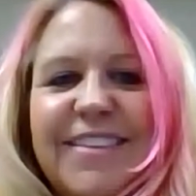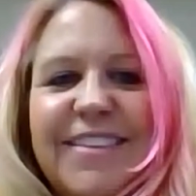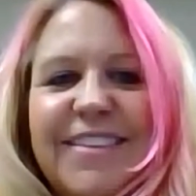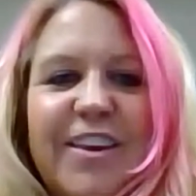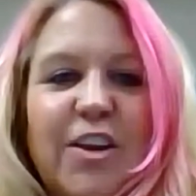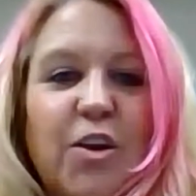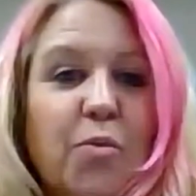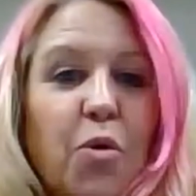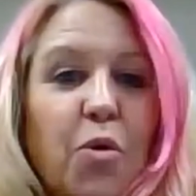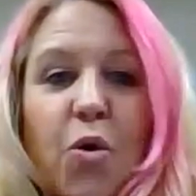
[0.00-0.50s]

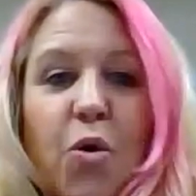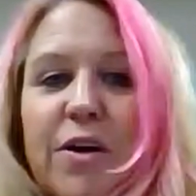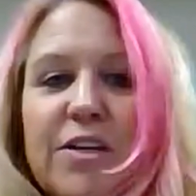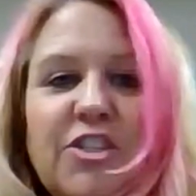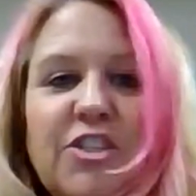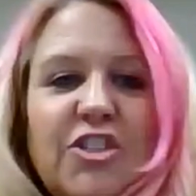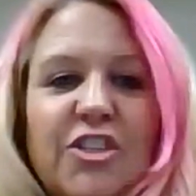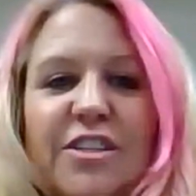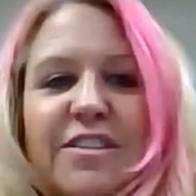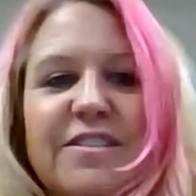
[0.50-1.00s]
No more
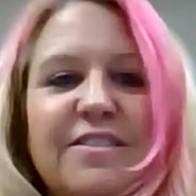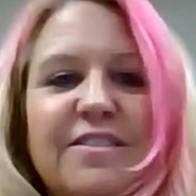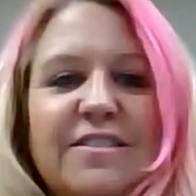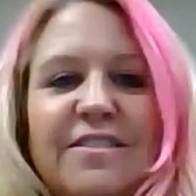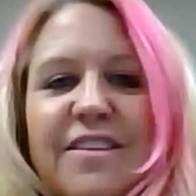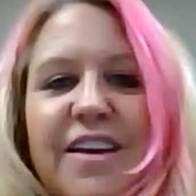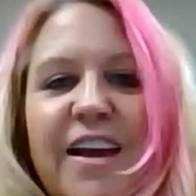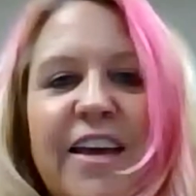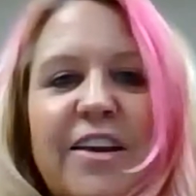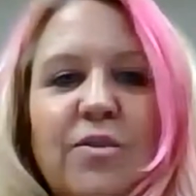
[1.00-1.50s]
questions?
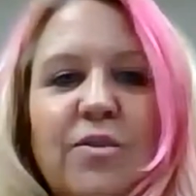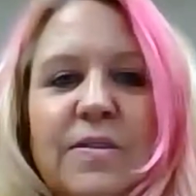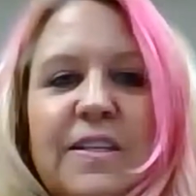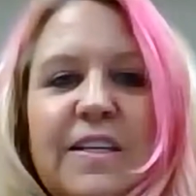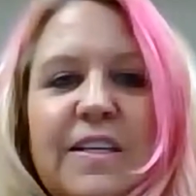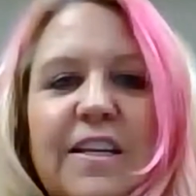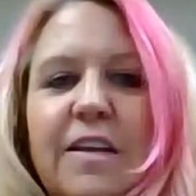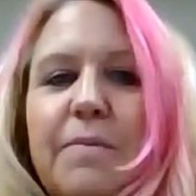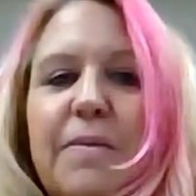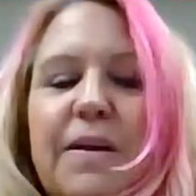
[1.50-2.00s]
I don't see
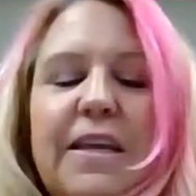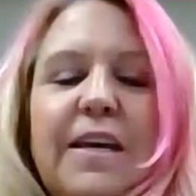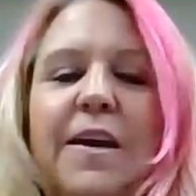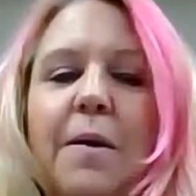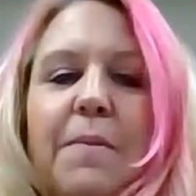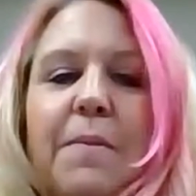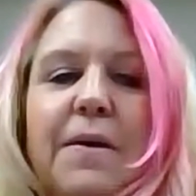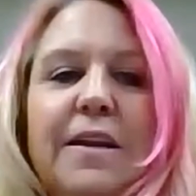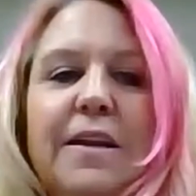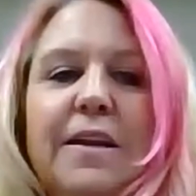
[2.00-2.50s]
anybody
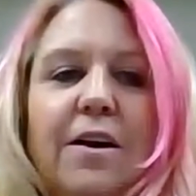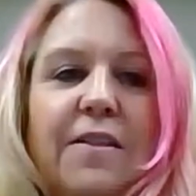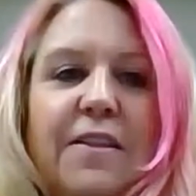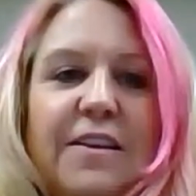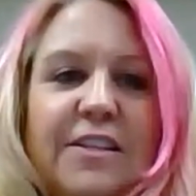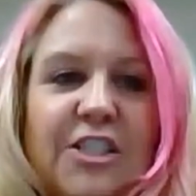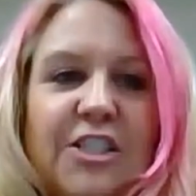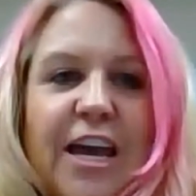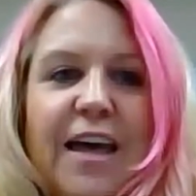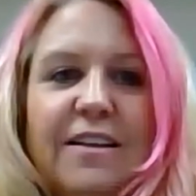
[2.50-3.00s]
coming in on the
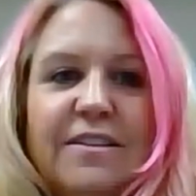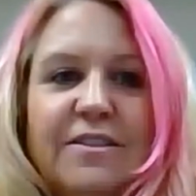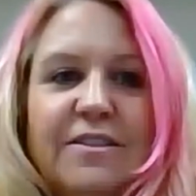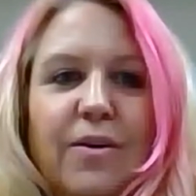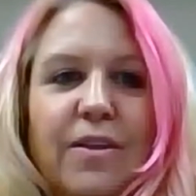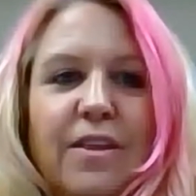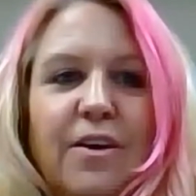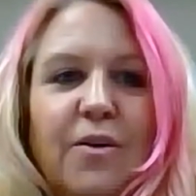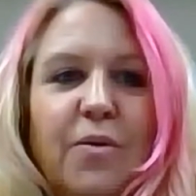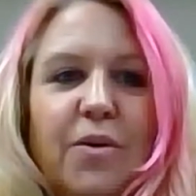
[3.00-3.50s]
chat, so I
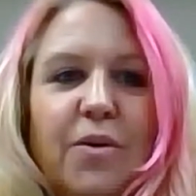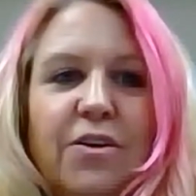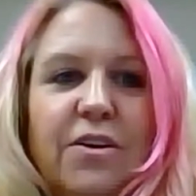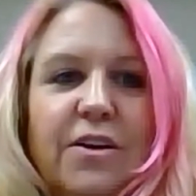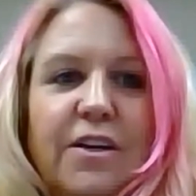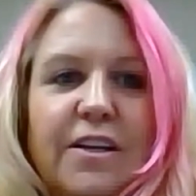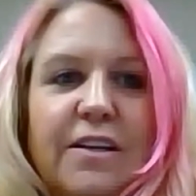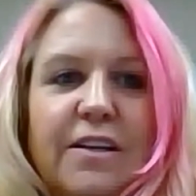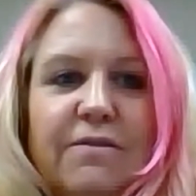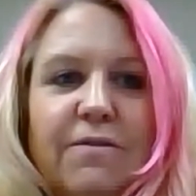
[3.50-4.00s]
think we're
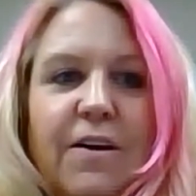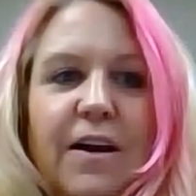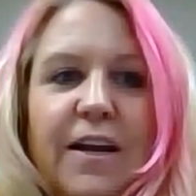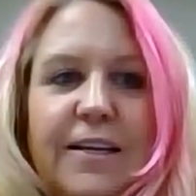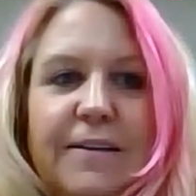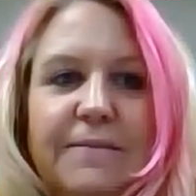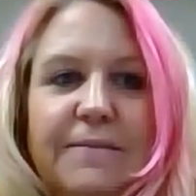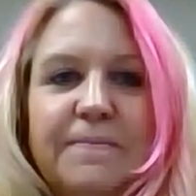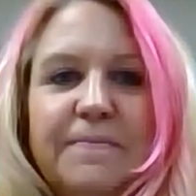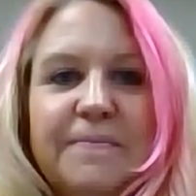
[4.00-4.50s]
good, right?